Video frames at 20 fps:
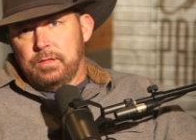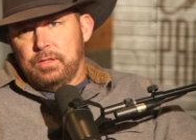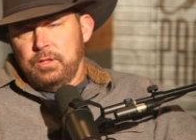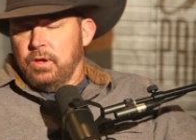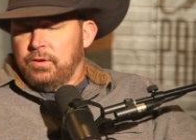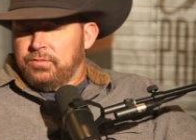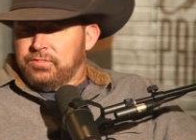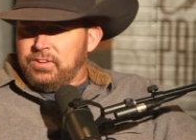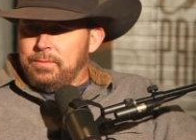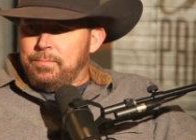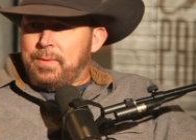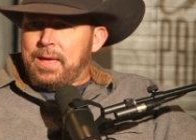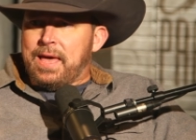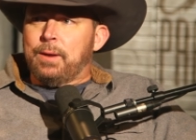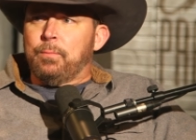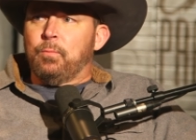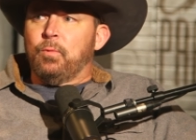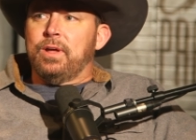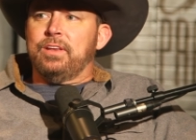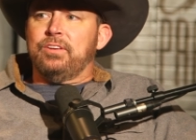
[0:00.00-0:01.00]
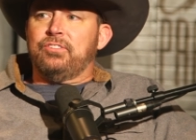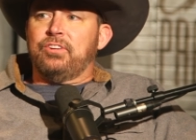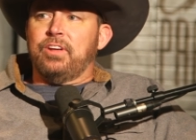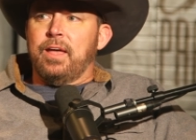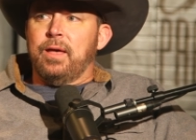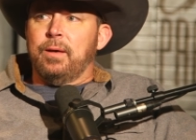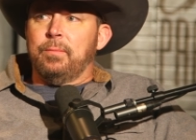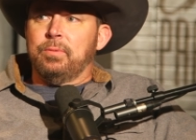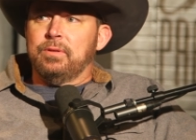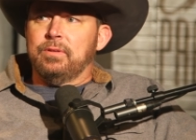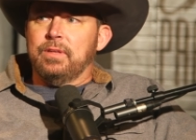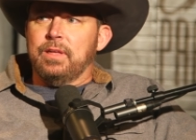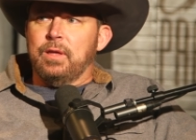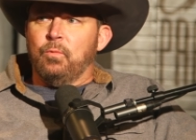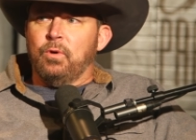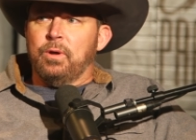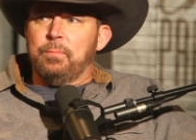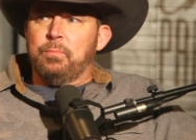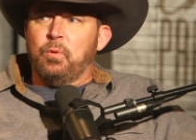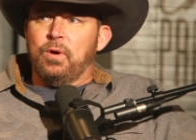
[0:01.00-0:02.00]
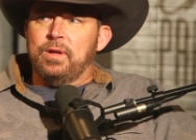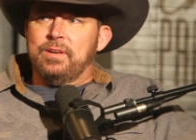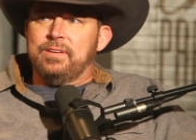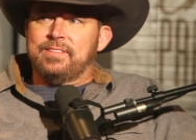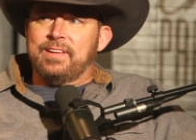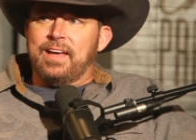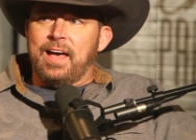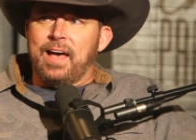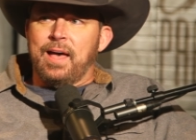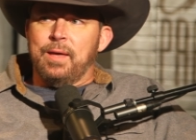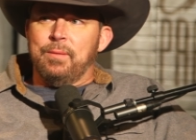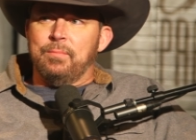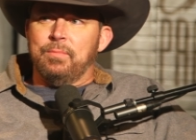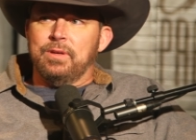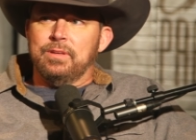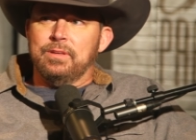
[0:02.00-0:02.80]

UFC bantamweight champ at one point in time.